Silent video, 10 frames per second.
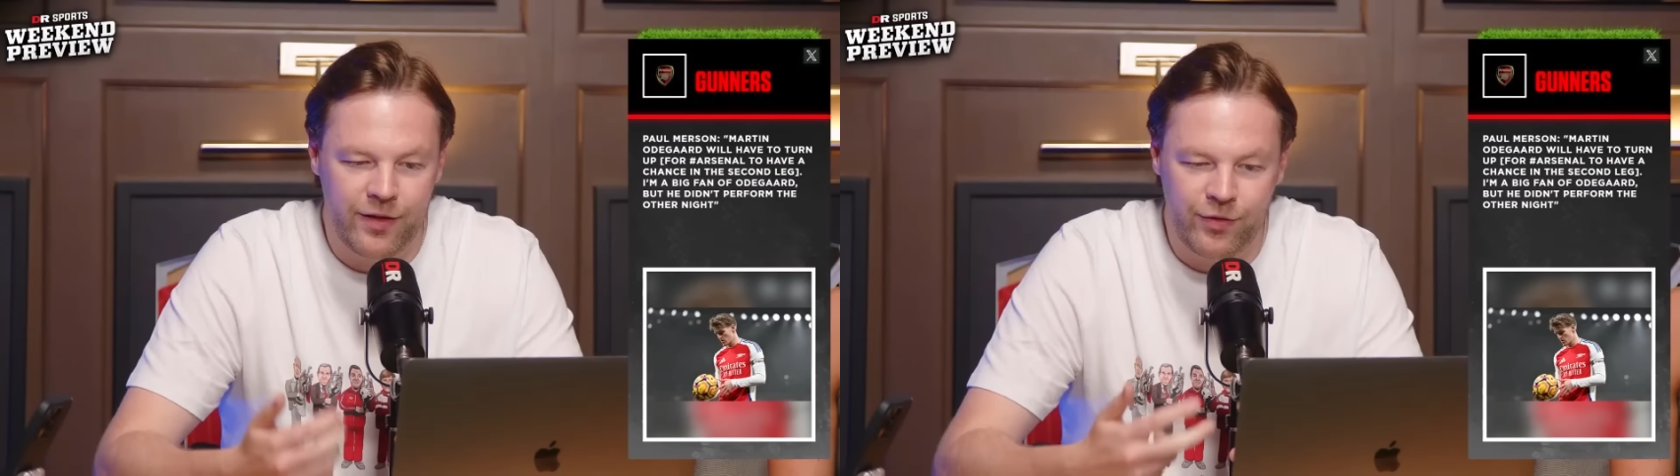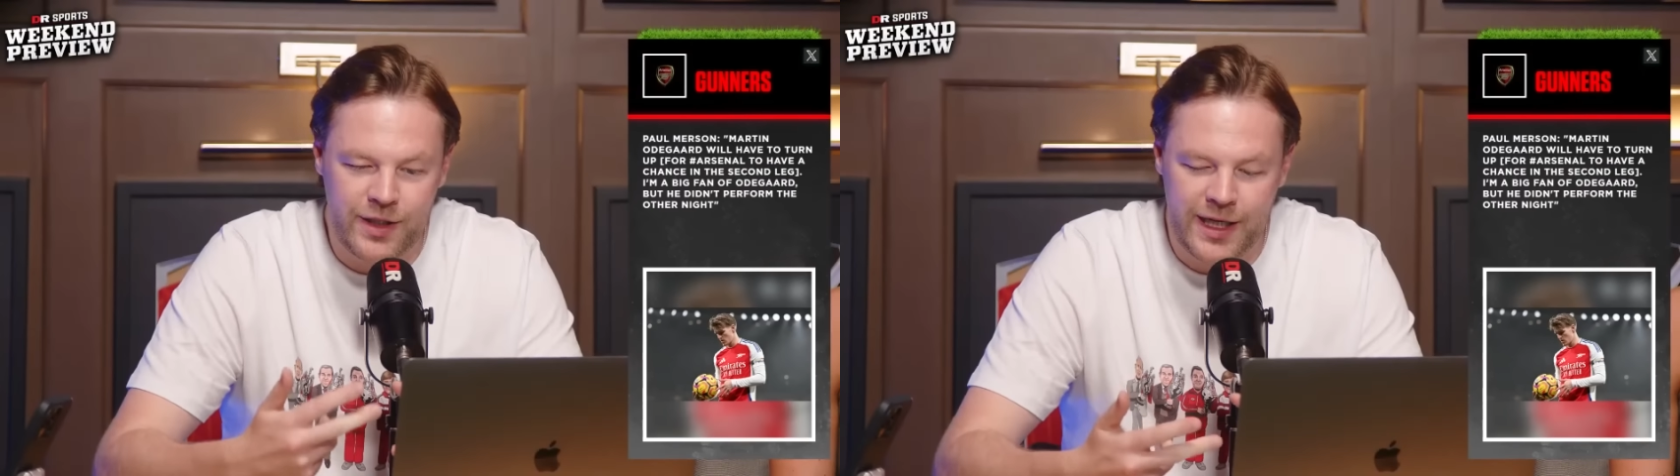
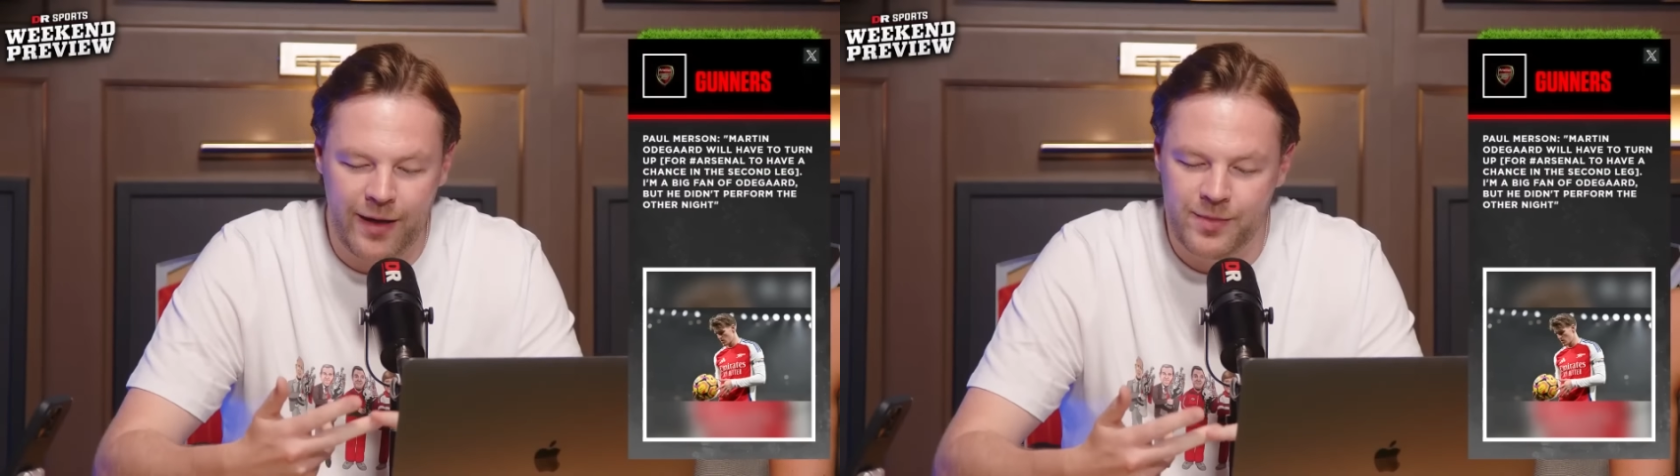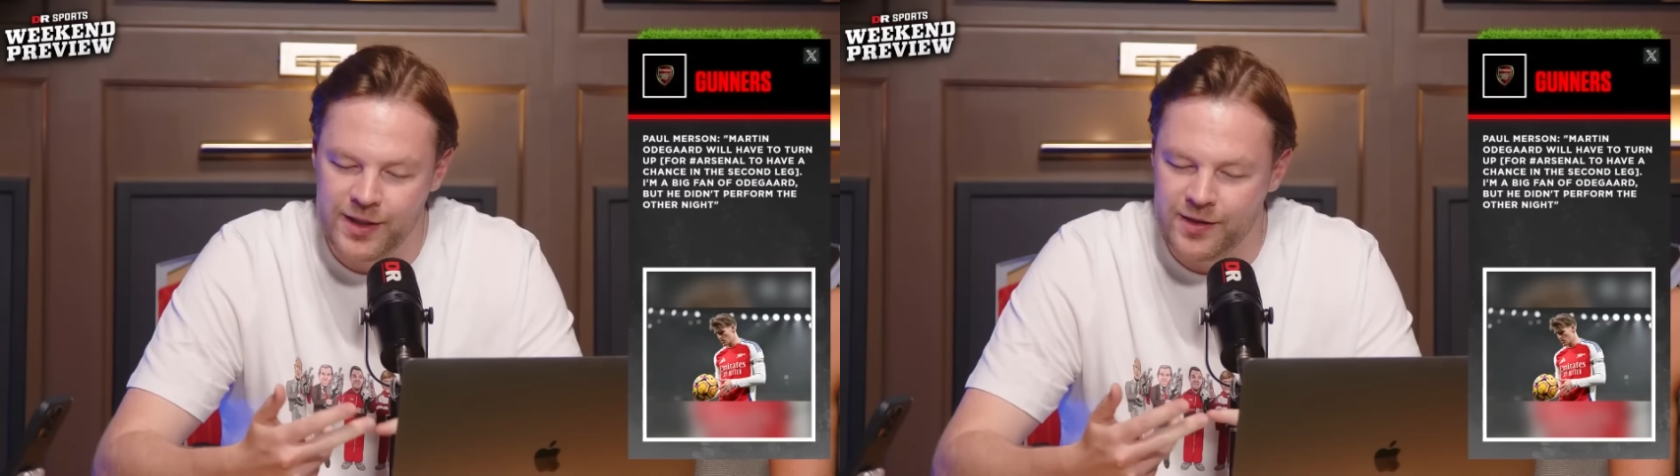3
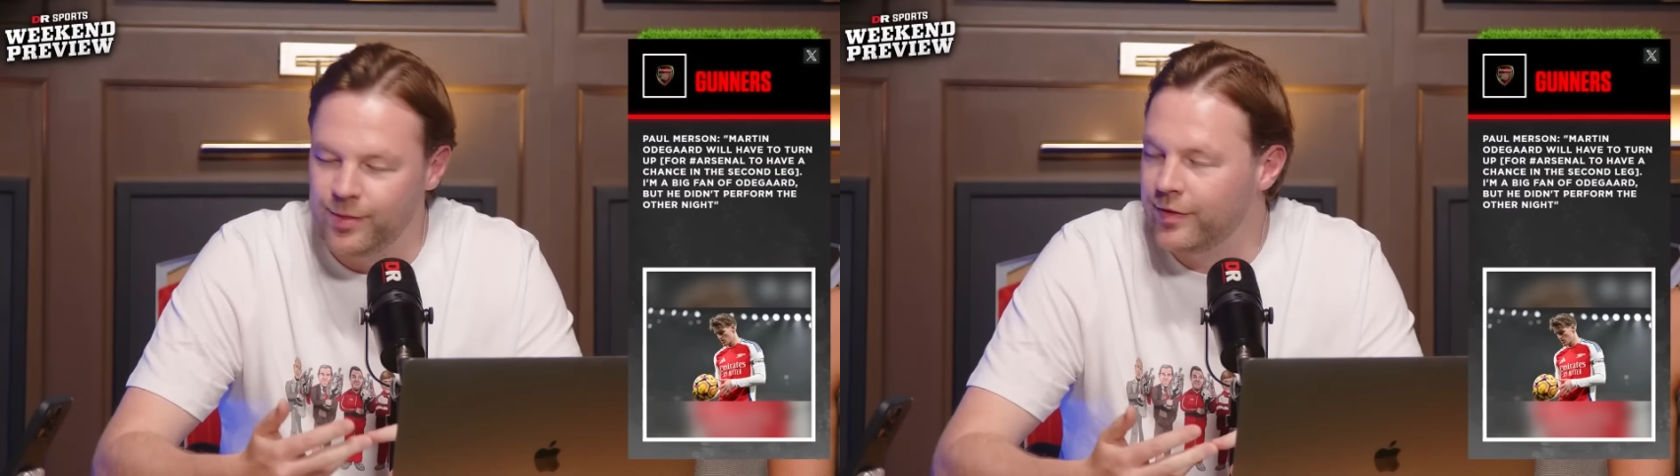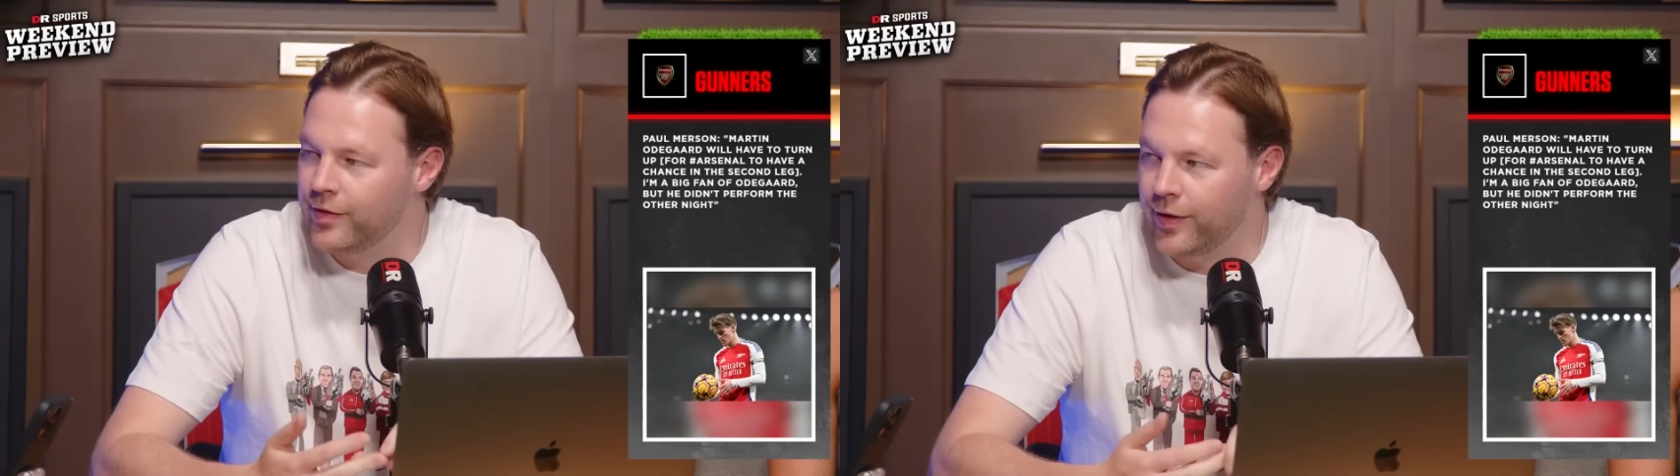captains
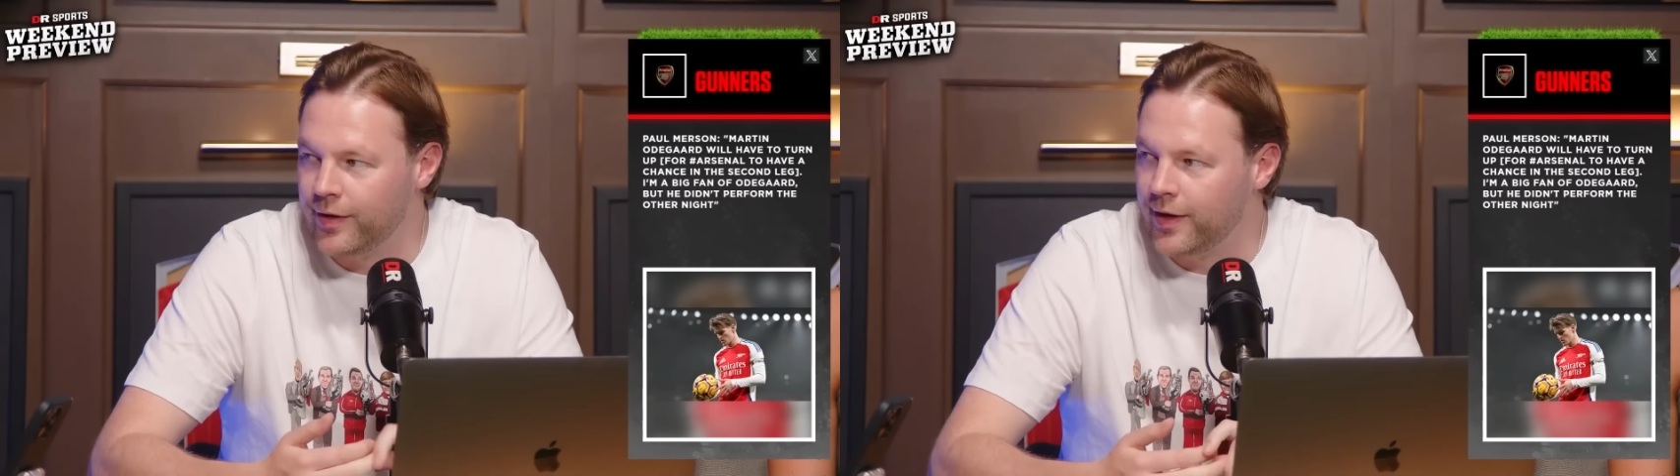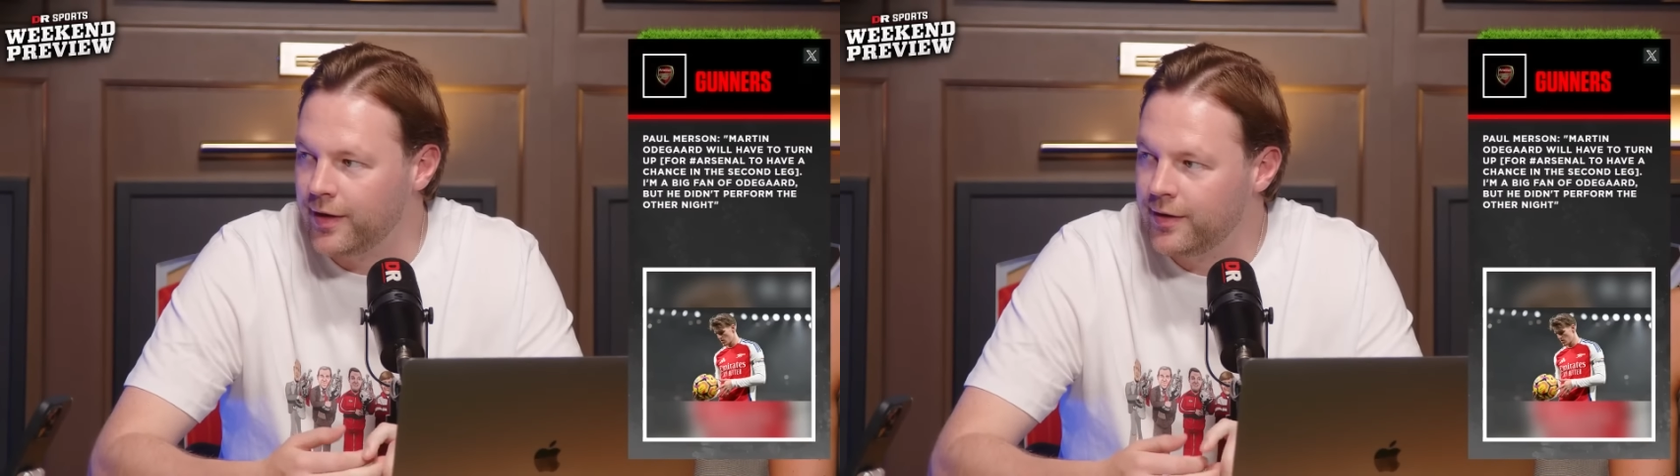before
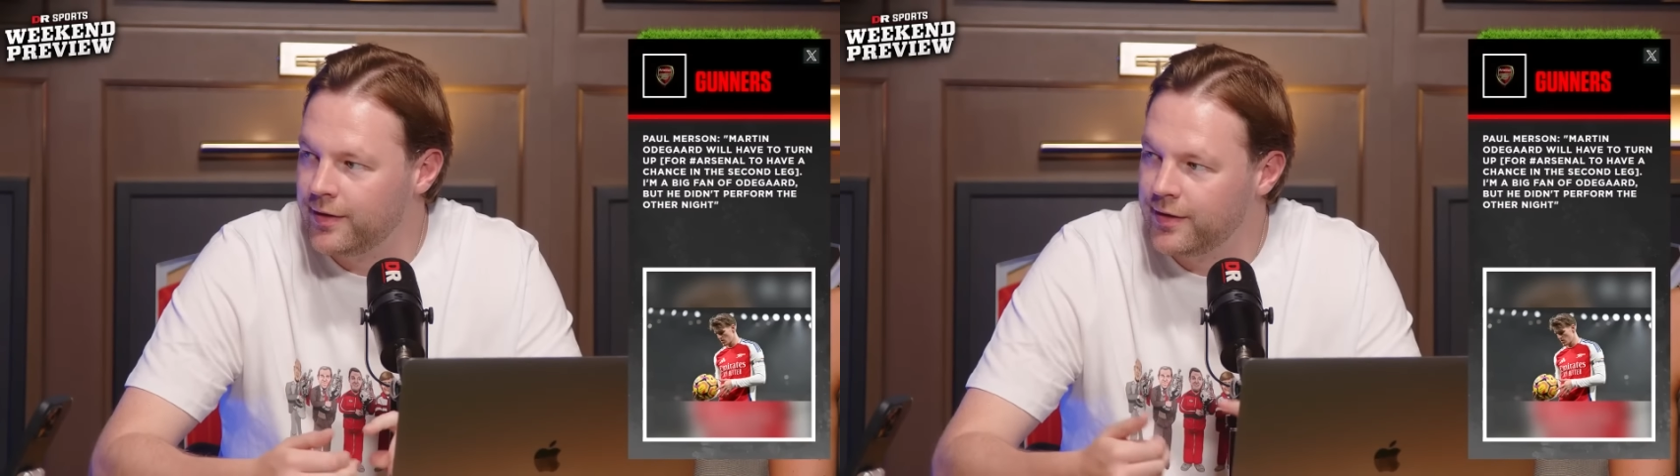Odegaard.